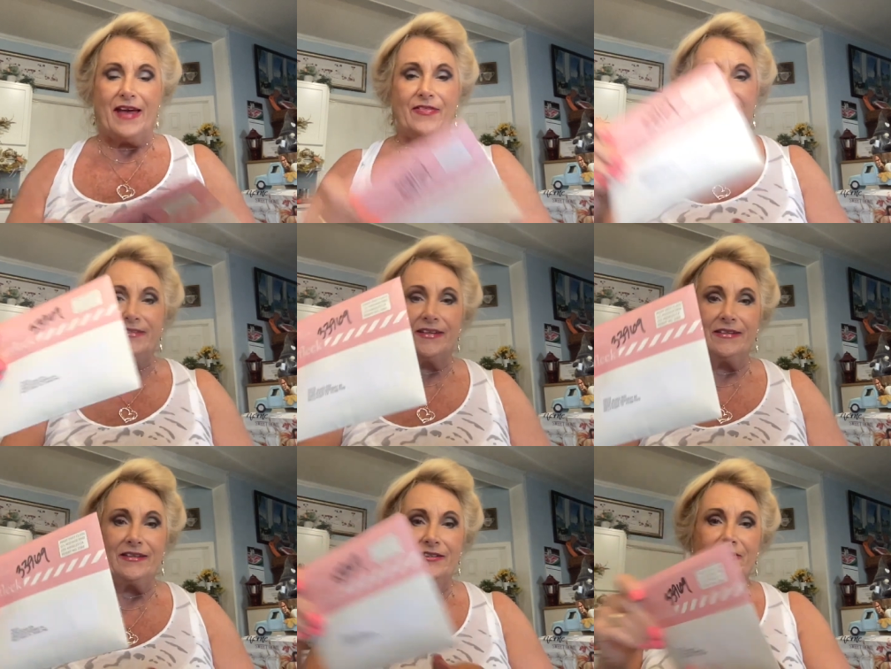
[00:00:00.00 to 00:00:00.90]
and they
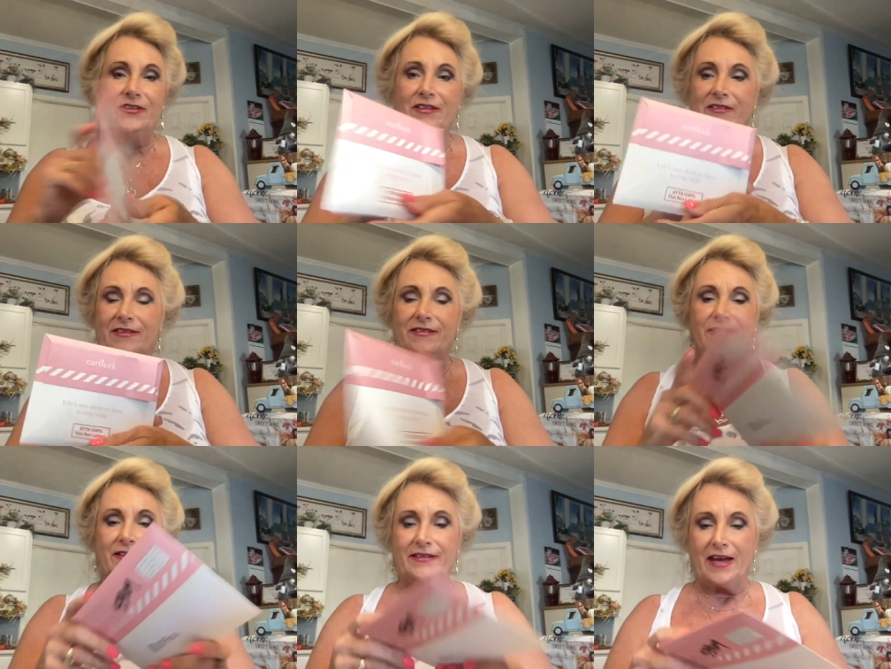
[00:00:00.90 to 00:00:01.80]
send it to you in
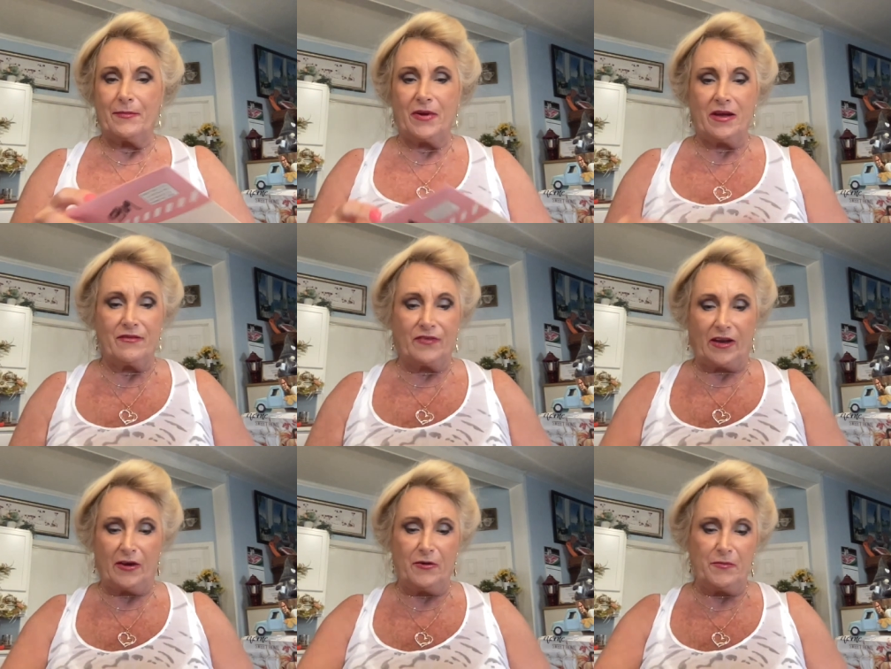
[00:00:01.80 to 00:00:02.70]
this little type of
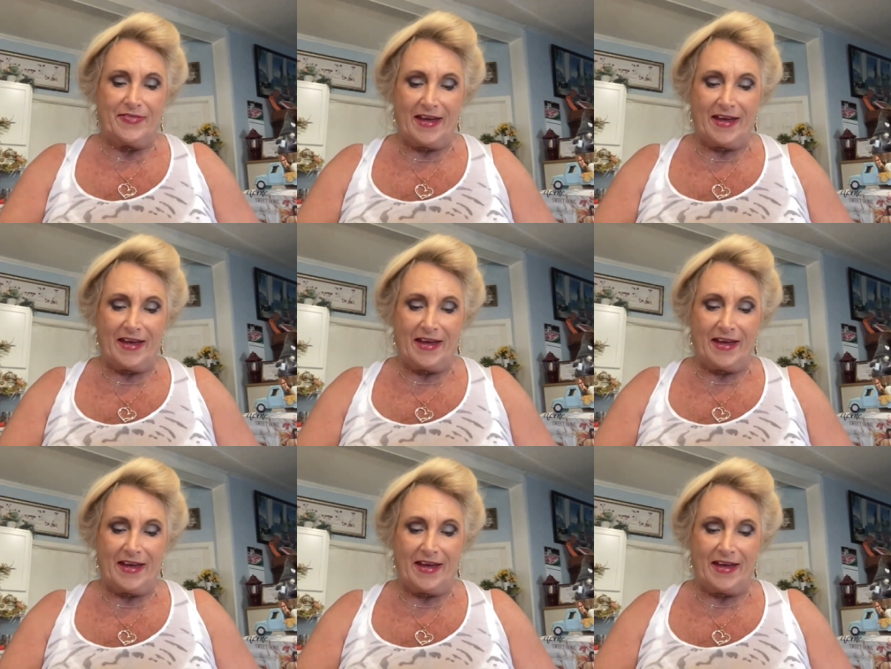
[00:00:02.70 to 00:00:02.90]
envelope.